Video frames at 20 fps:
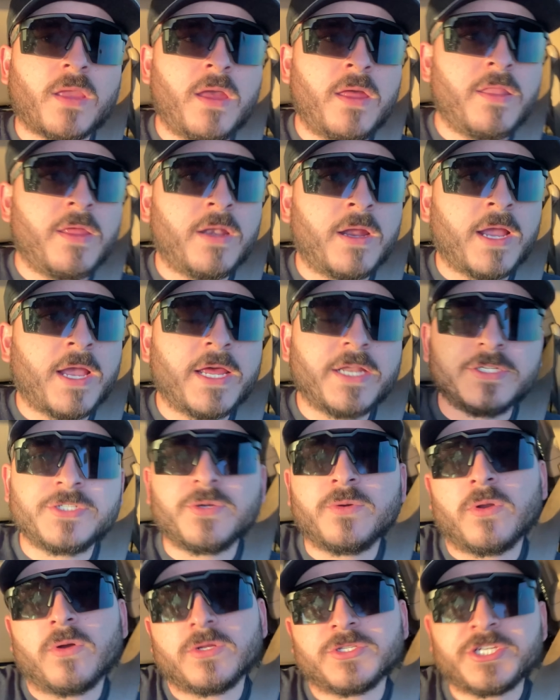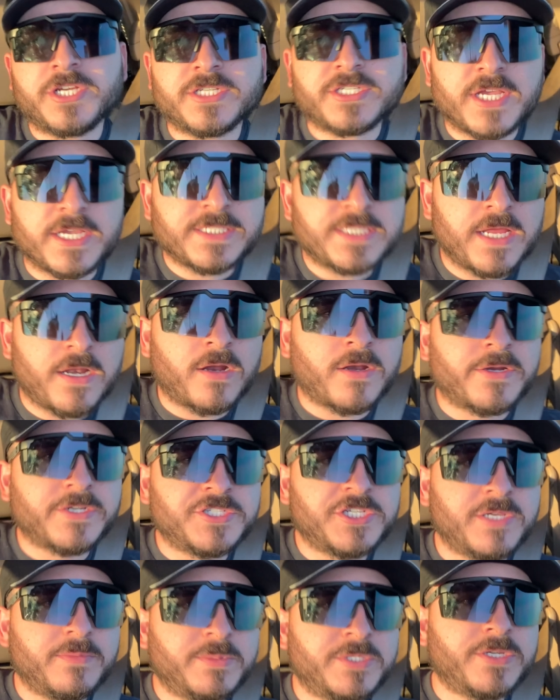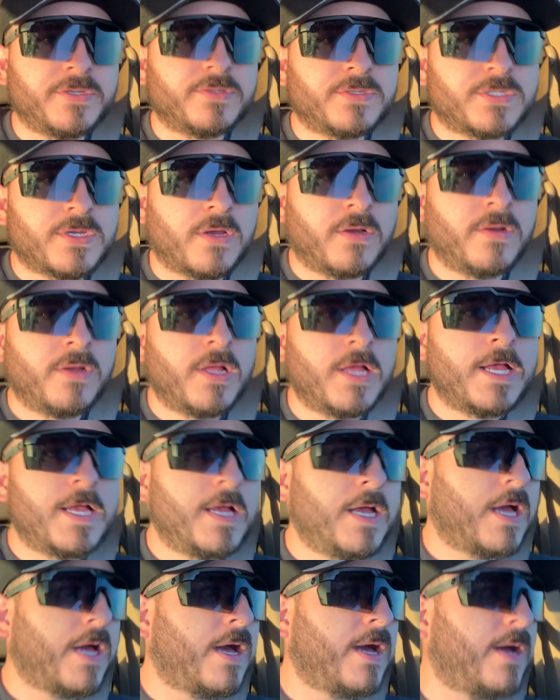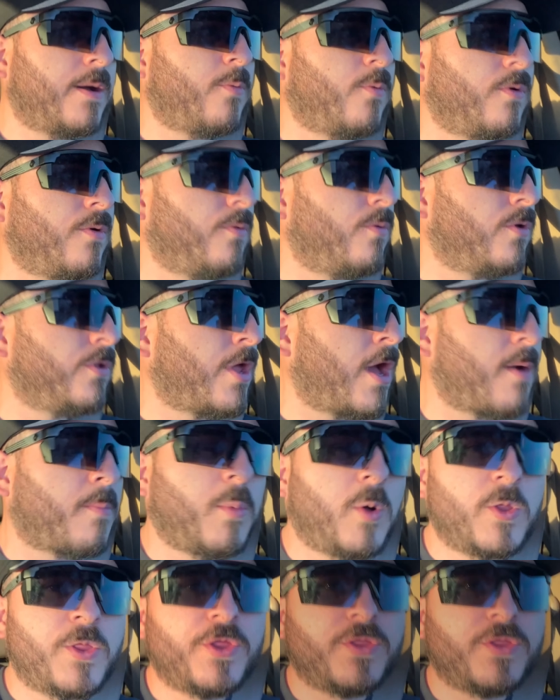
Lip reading: then I got to do an oil change, like I said, on her Jeep too. So we'll knock both of